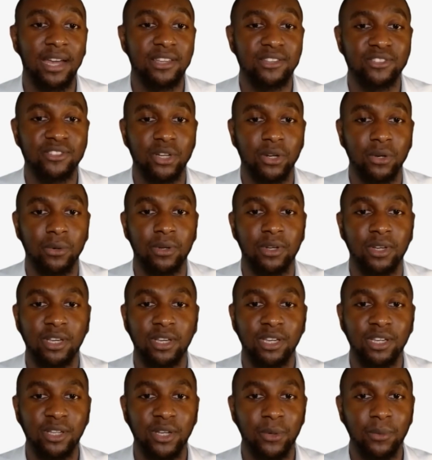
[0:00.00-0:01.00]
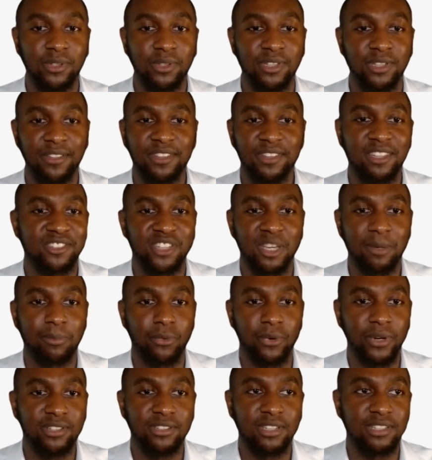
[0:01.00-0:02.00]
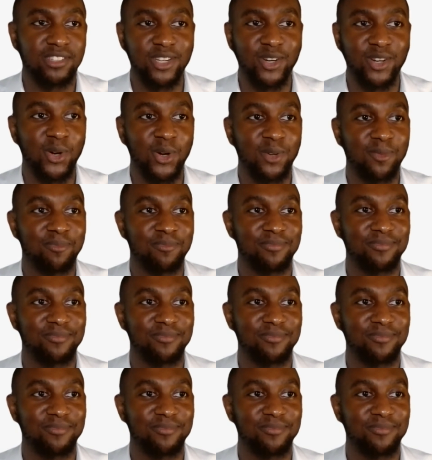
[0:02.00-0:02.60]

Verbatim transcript: So, you know, nothing that separates us at all.